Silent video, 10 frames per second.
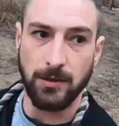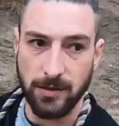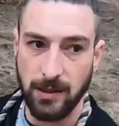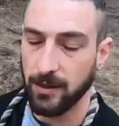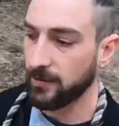
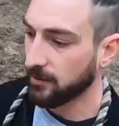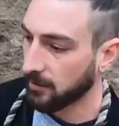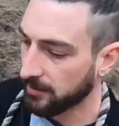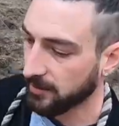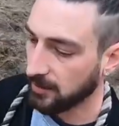Just let her do
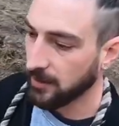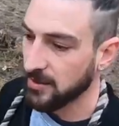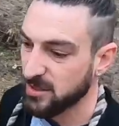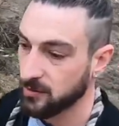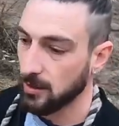her thing.
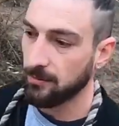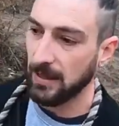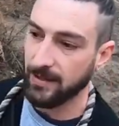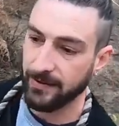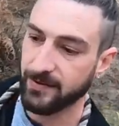She'll come
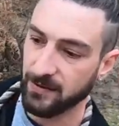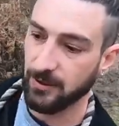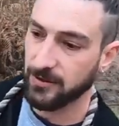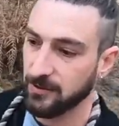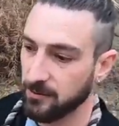back and listen
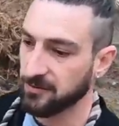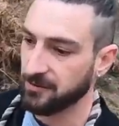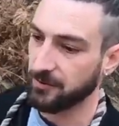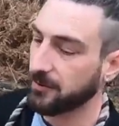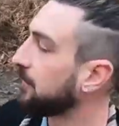when she wants to.